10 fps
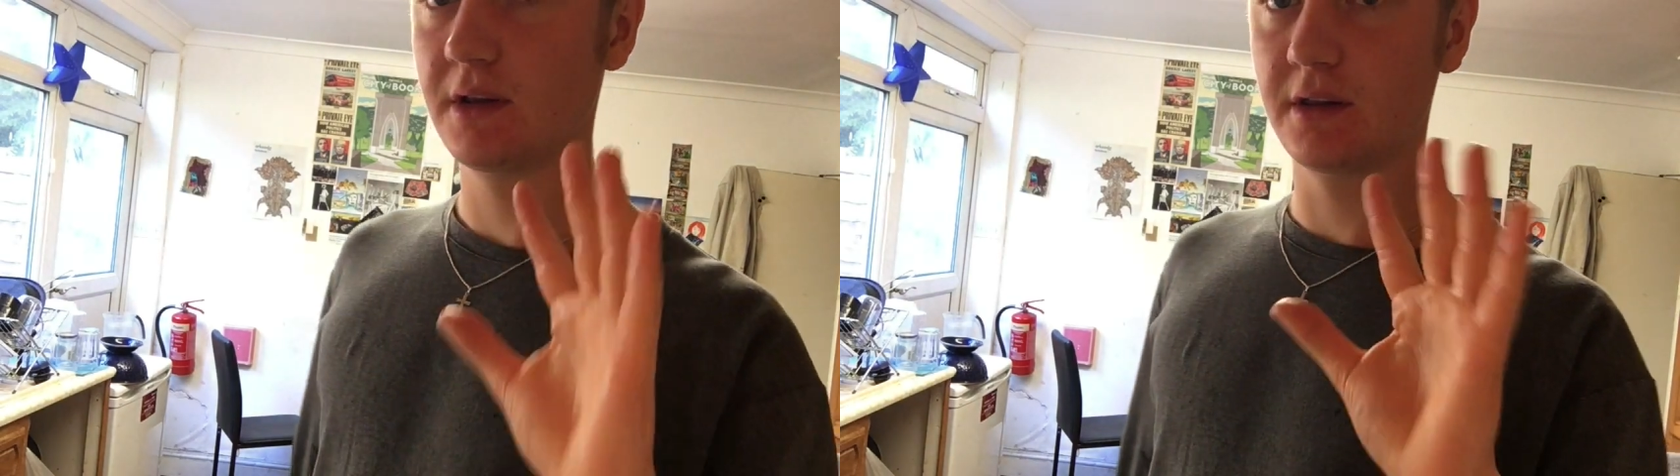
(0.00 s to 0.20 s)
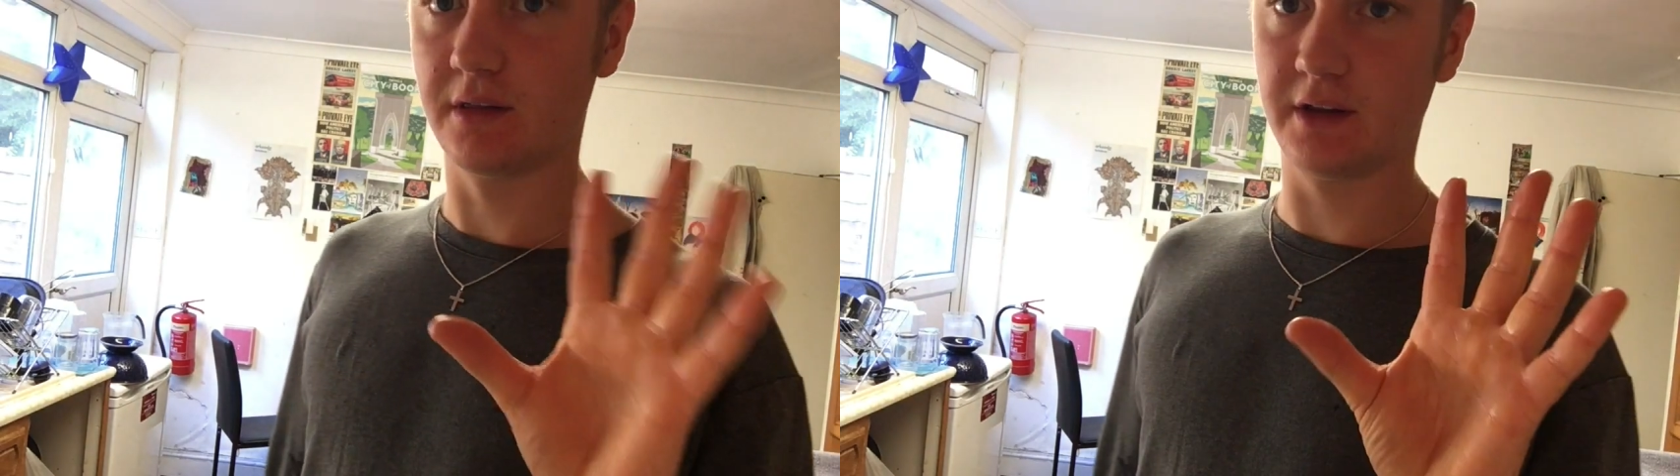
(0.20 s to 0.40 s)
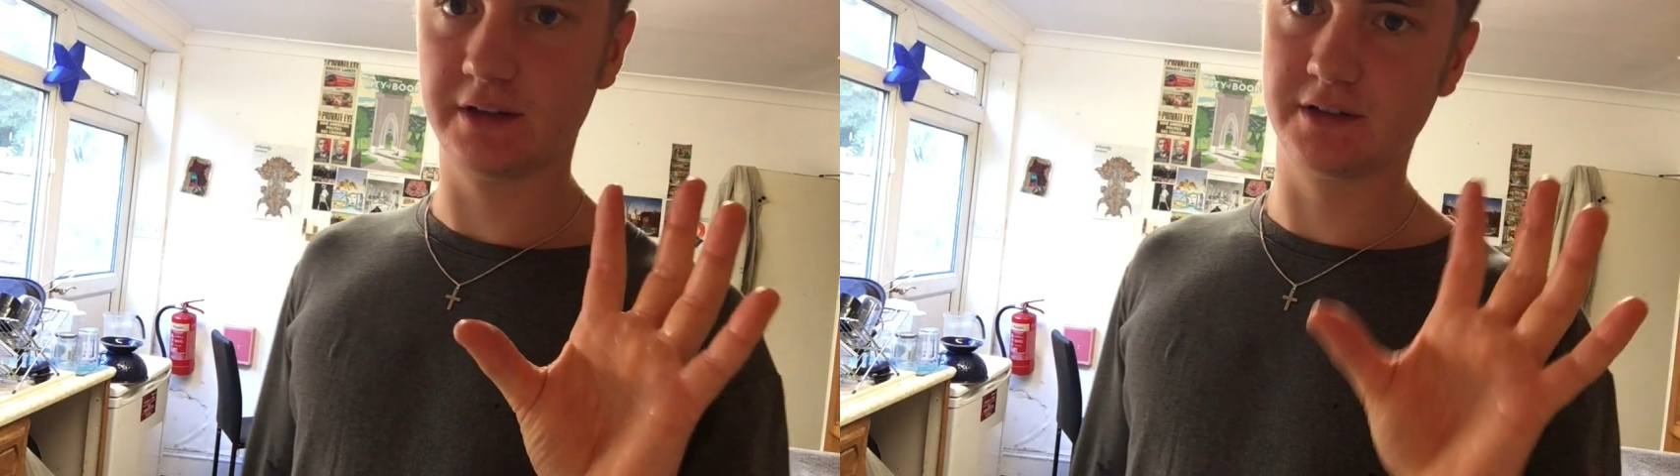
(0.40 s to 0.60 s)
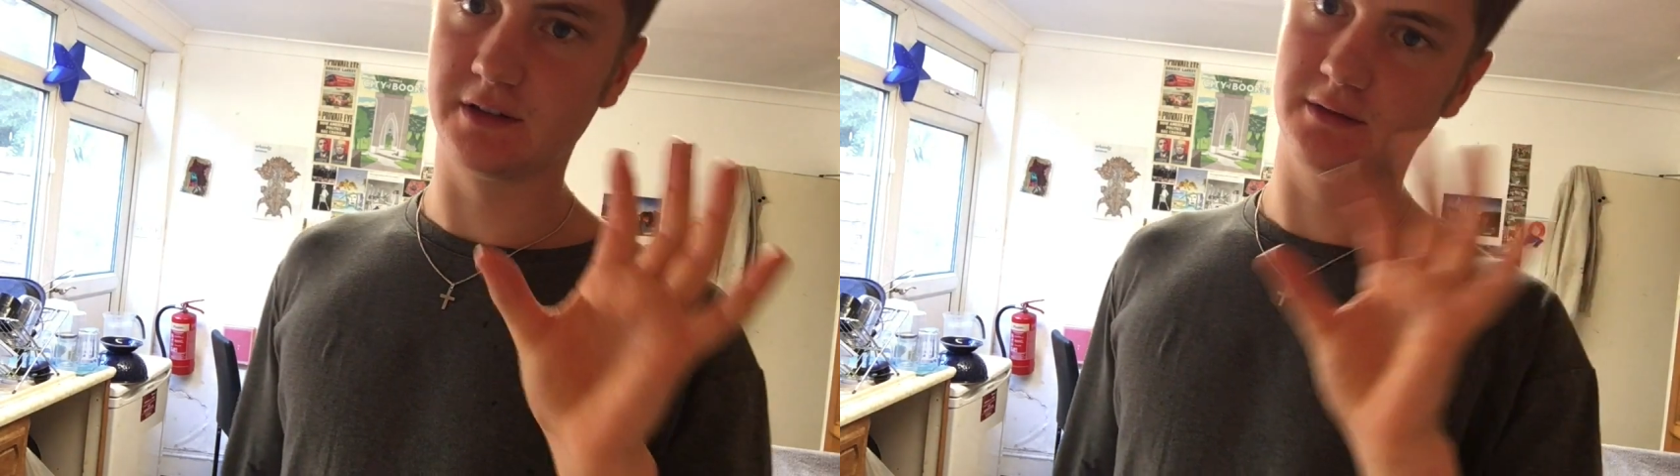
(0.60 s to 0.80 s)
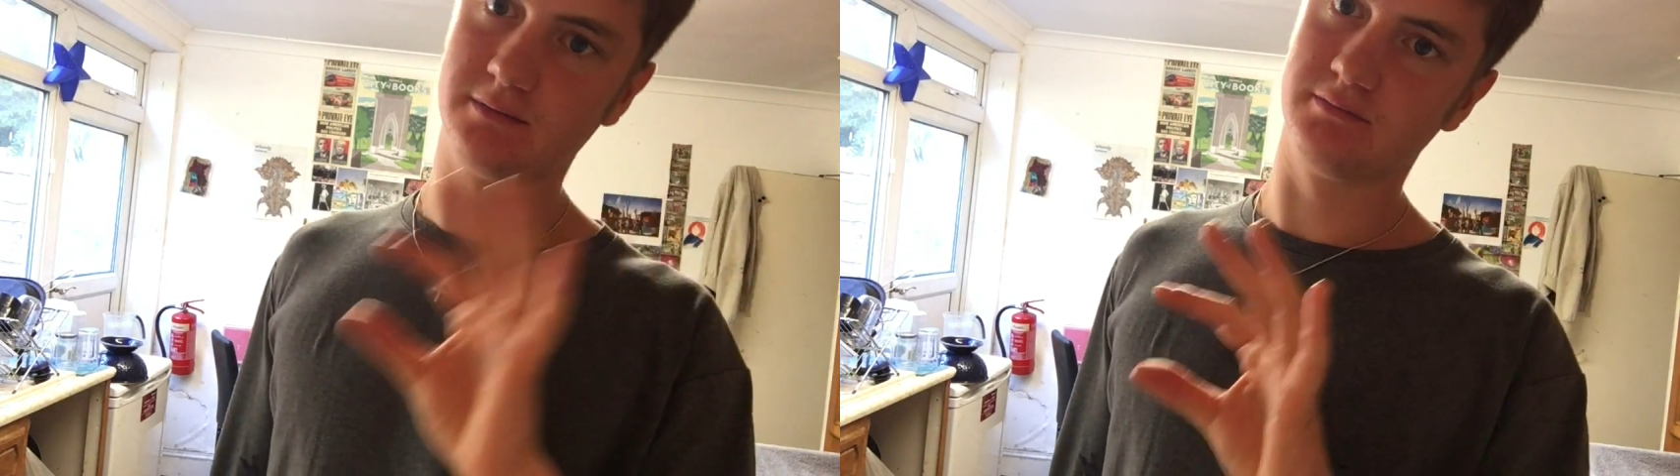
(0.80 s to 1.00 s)
this
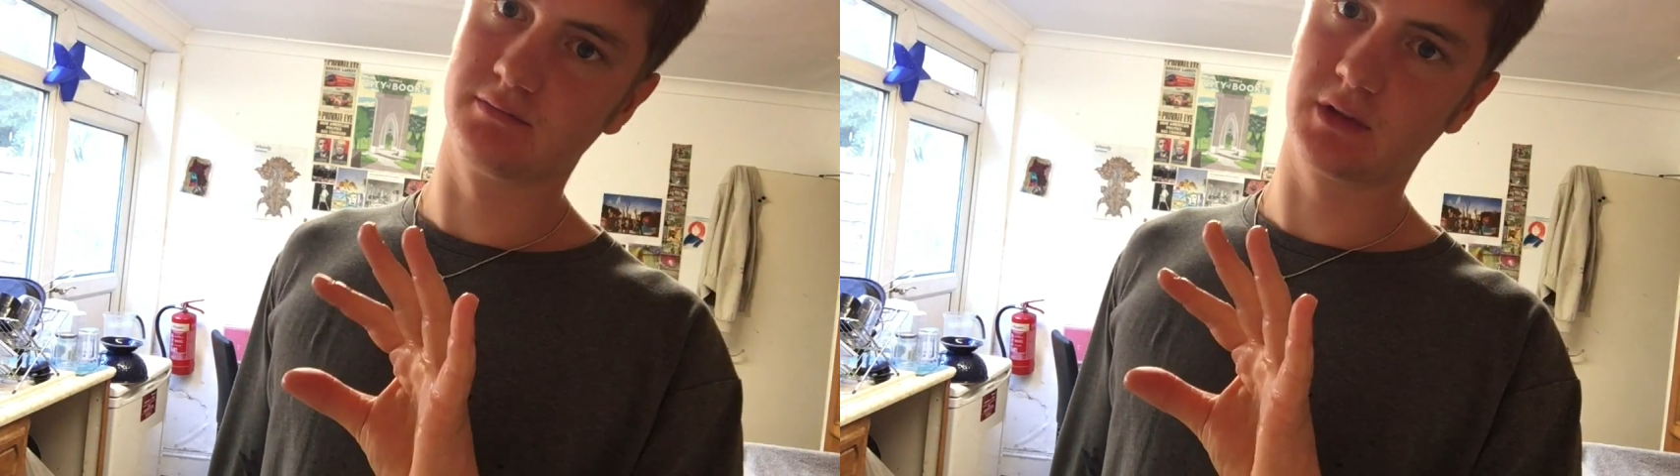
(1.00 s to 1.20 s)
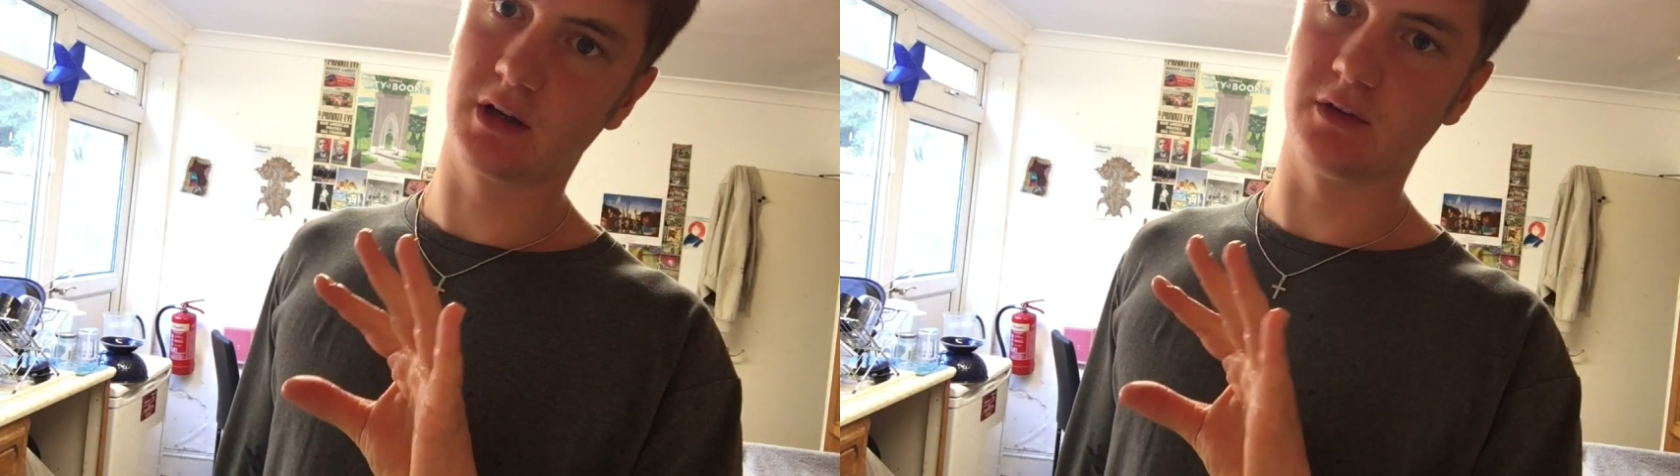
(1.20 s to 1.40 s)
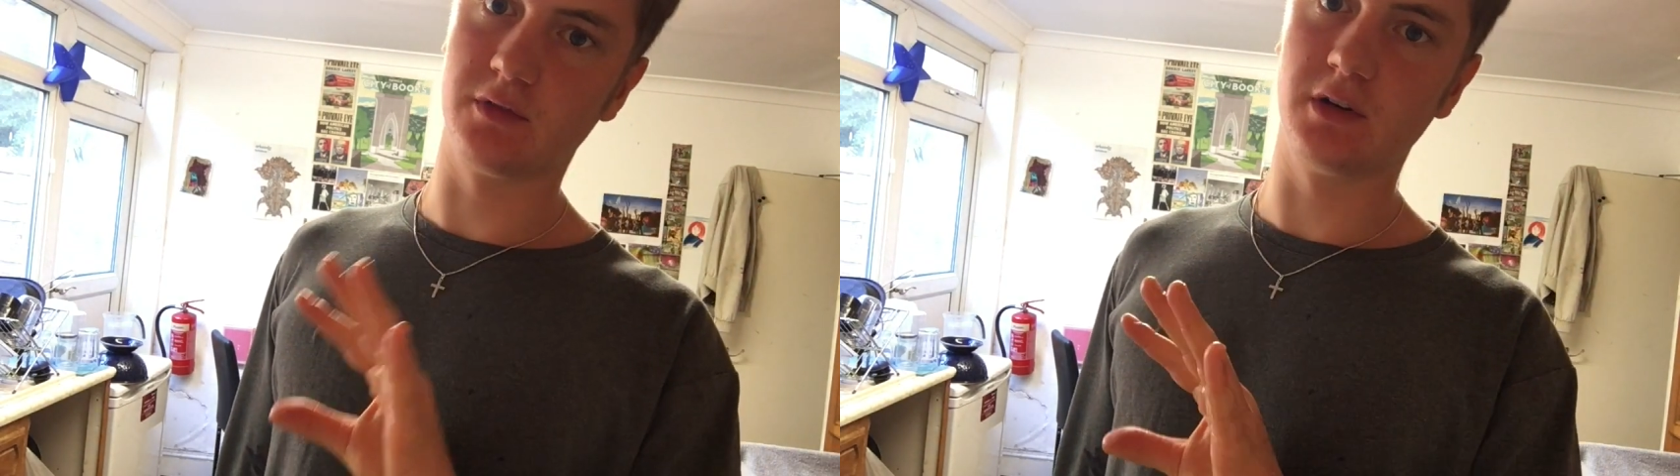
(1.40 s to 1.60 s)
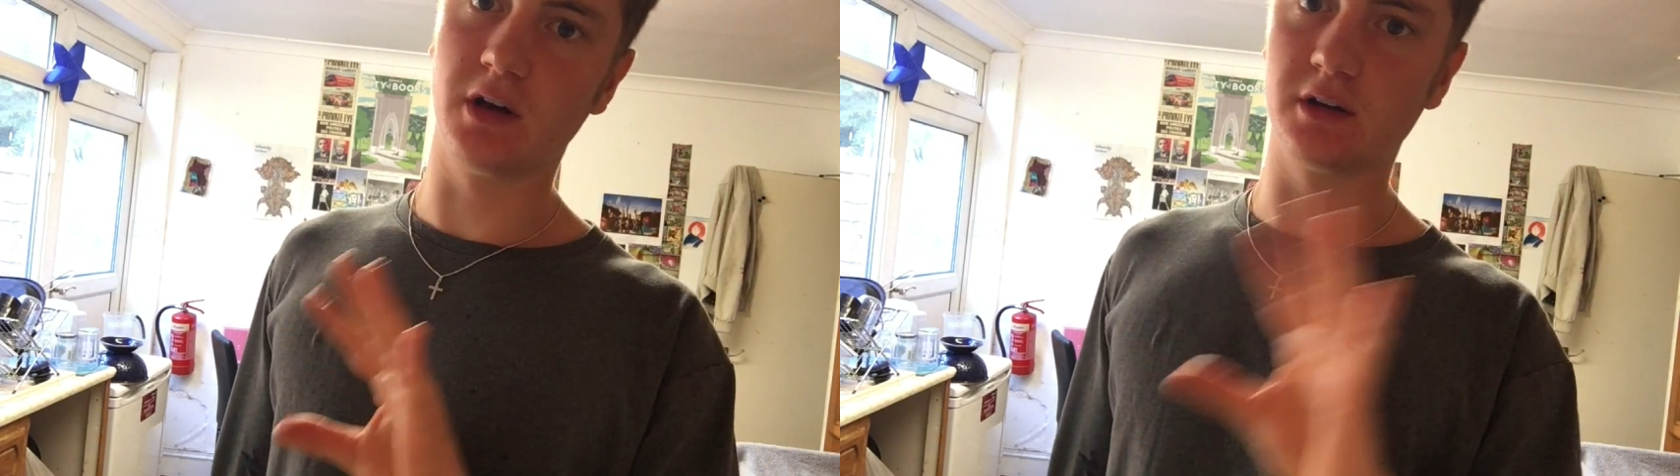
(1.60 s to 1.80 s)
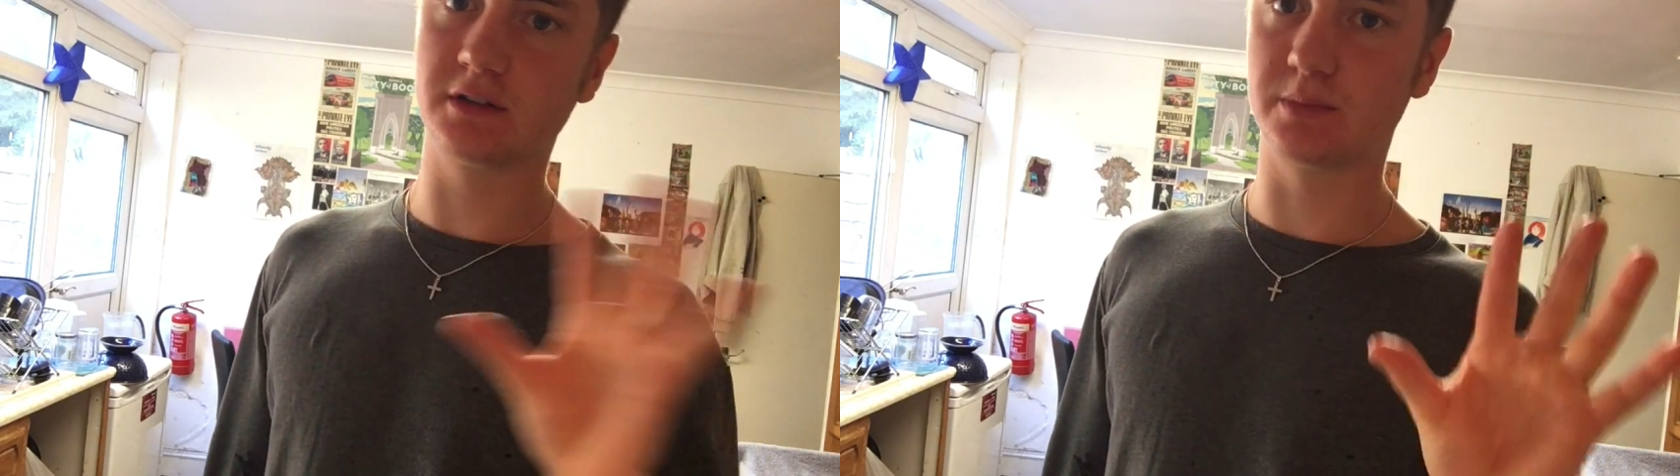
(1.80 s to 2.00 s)
kind of
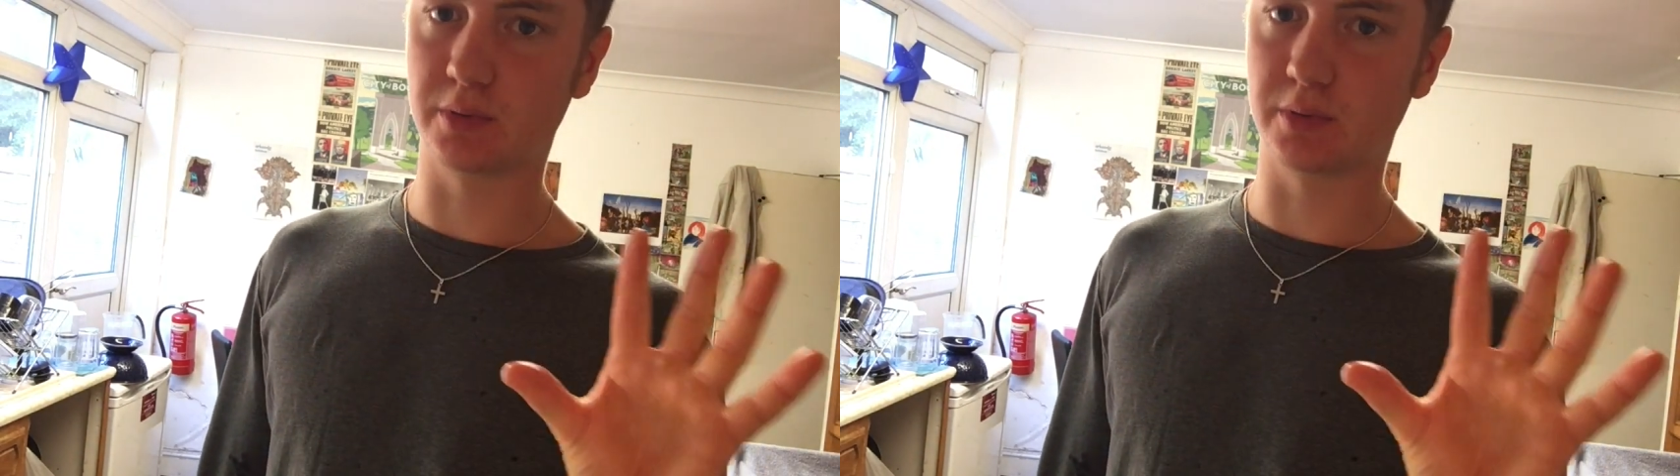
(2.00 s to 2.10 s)
nut